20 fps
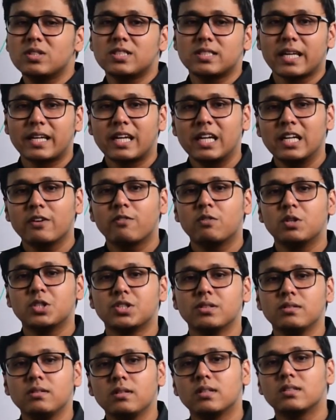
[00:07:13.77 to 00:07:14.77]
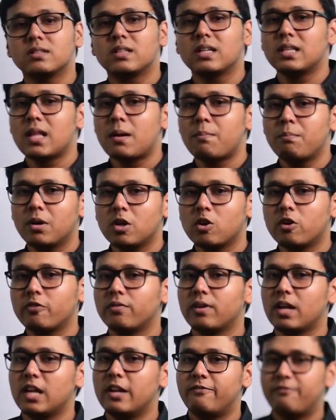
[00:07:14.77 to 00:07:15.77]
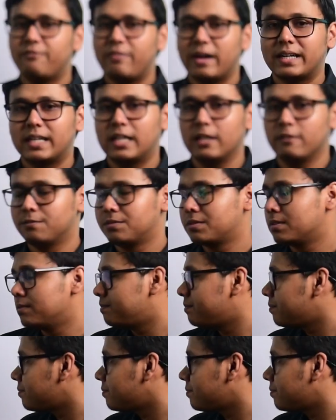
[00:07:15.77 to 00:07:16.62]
the second equation, the number of infectives.